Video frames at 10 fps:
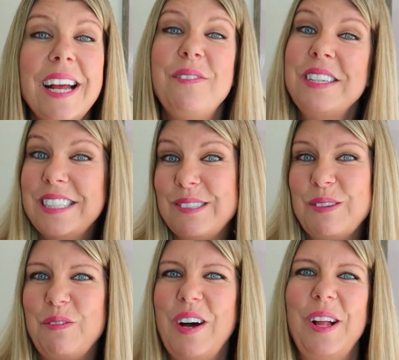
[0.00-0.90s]
if this is a
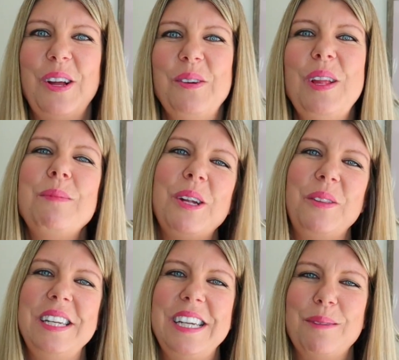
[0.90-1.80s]
real follow, let me know in
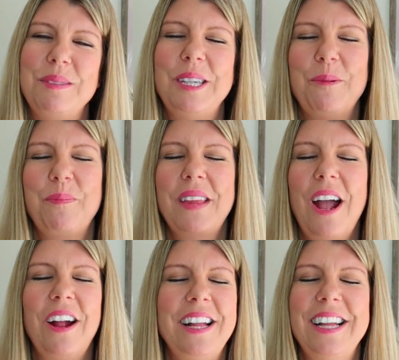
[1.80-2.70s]
the DM. So, all
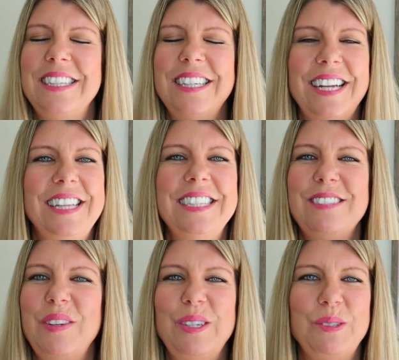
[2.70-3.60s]
right, that's it. This
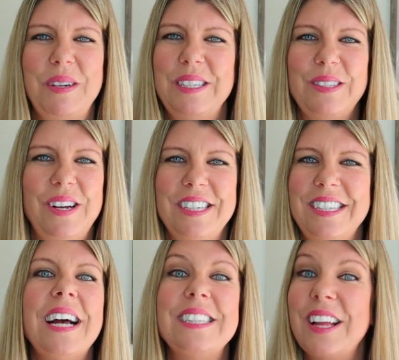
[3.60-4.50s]
video is way too long.
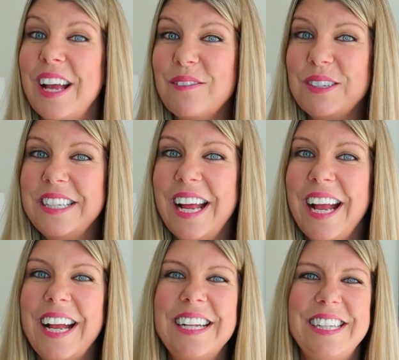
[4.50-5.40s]
That's all I have for
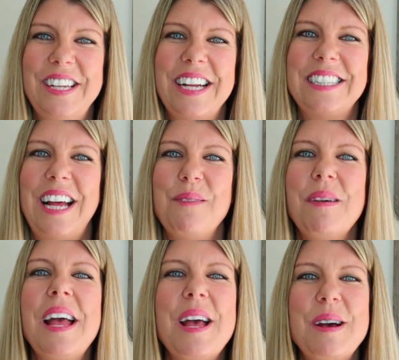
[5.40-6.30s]
today. Until next time,
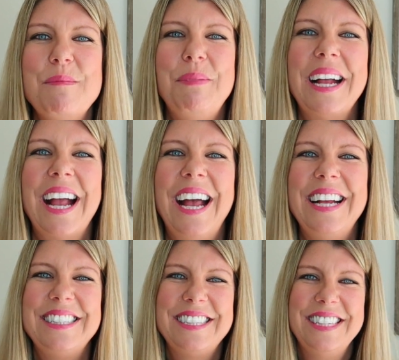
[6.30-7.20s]
bye guys.